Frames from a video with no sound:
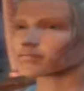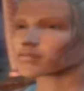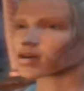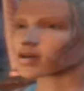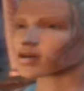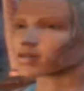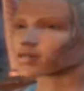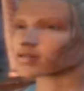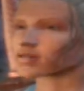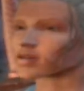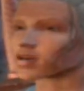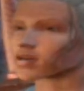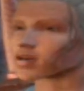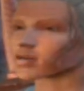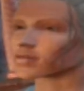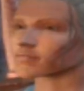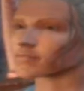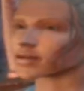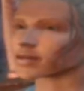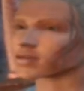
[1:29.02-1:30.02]
I'm hardly an
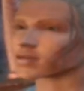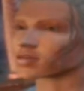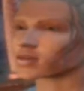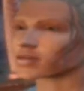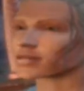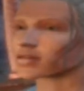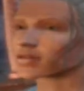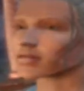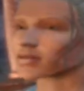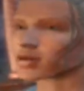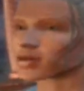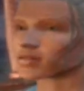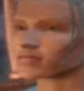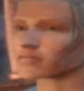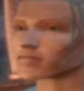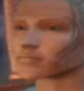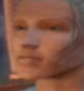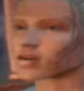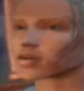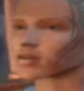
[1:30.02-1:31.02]
old man just returned
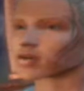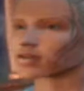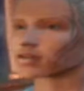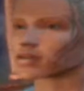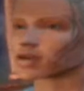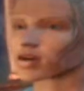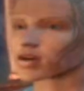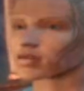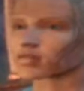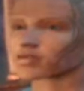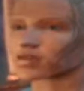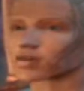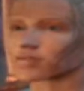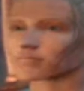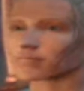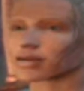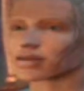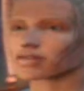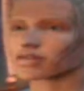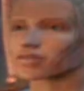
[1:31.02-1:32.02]
from across the ocean,
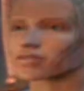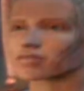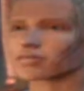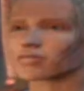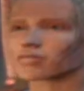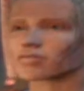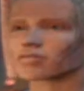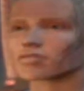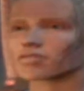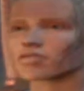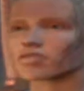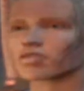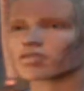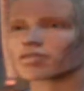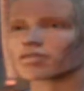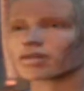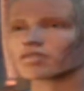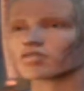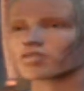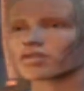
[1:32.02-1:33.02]
am I?
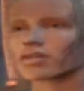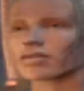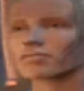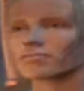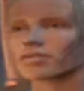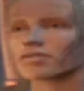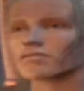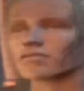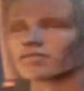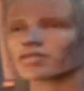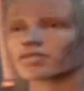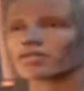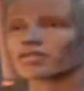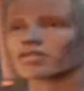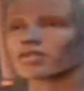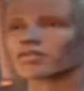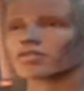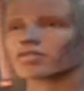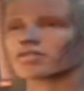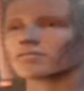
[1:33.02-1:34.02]
Should I shake my
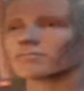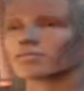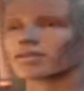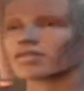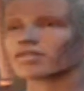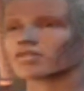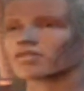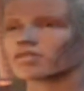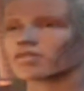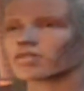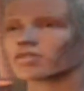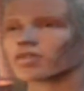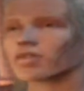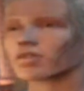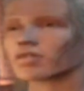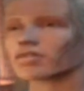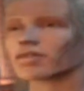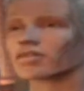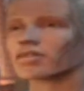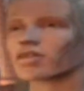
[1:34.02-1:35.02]
fist at nearby
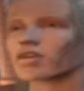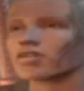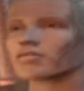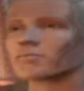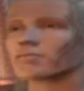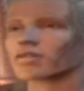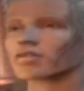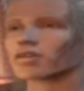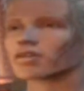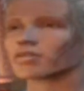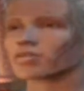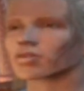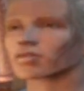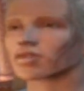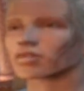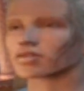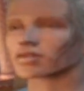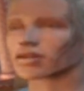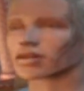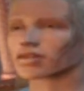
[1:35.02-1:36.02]
children when I talk about the good
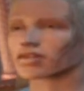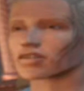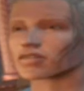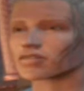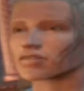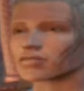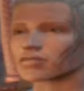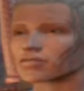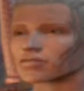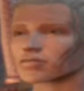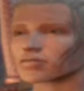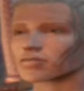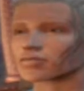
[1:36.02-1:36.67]
old days?